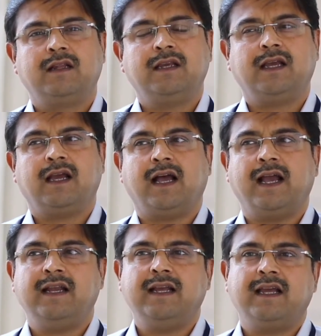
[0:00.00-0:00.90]
The
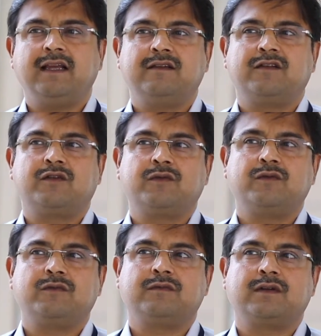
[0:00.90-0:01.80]
idea is
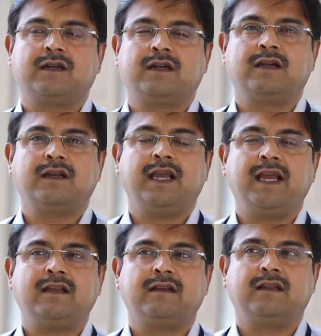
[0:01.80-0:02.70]
to
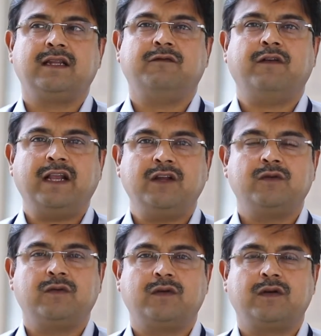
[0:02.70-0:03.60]
create the
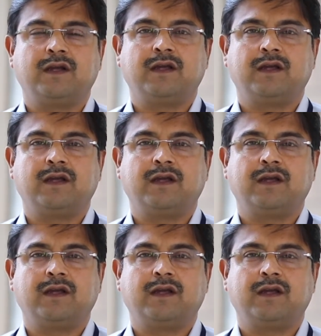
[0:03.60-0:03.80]
value